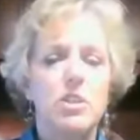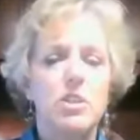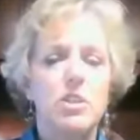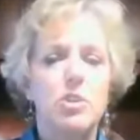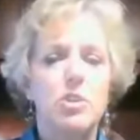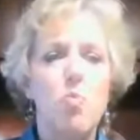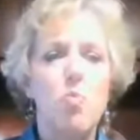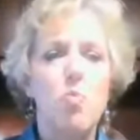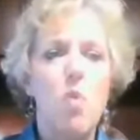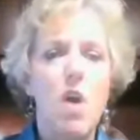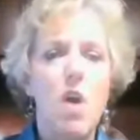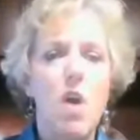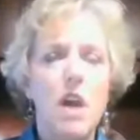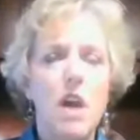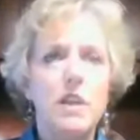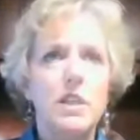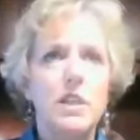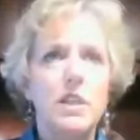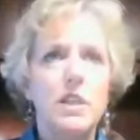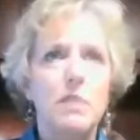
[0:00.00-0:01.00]
because it
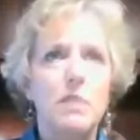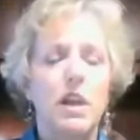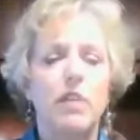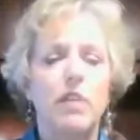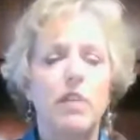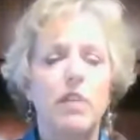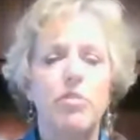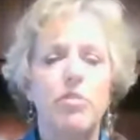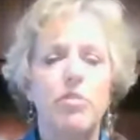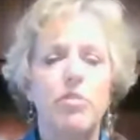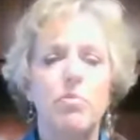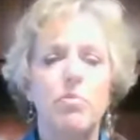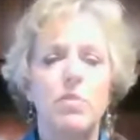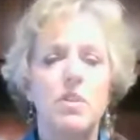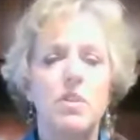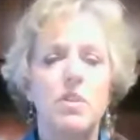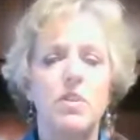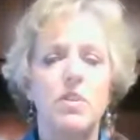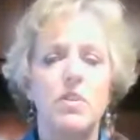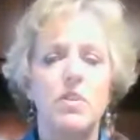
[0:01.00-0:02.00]
just walked
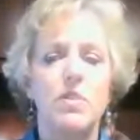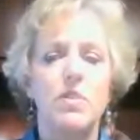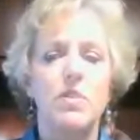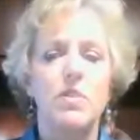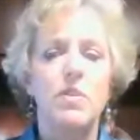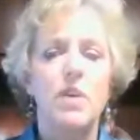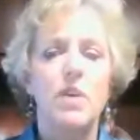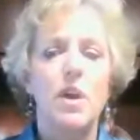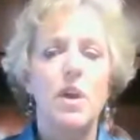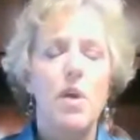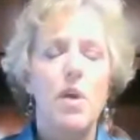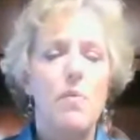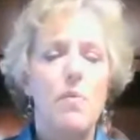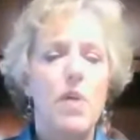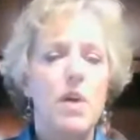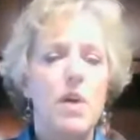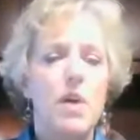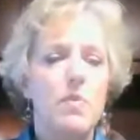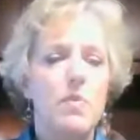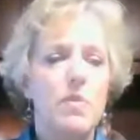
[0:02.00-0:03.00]
me
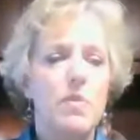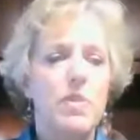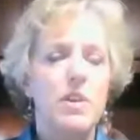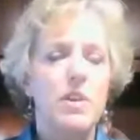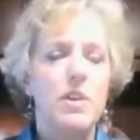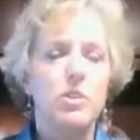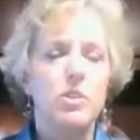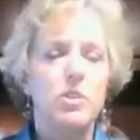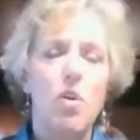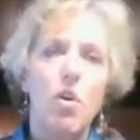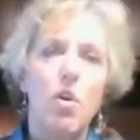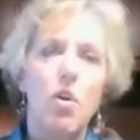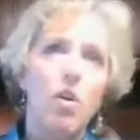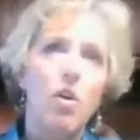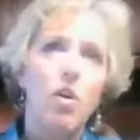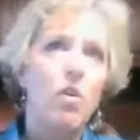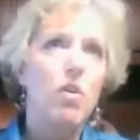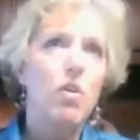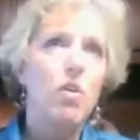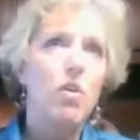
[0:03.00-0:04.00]
through
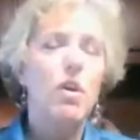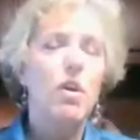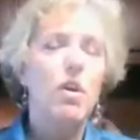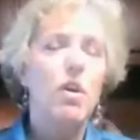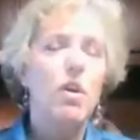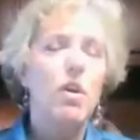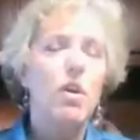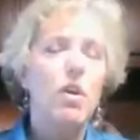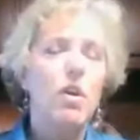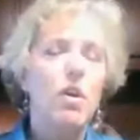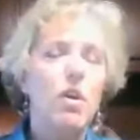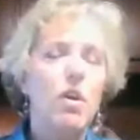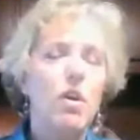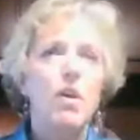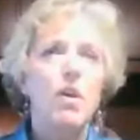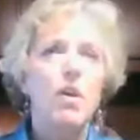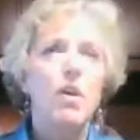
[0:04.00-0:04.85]
what this whole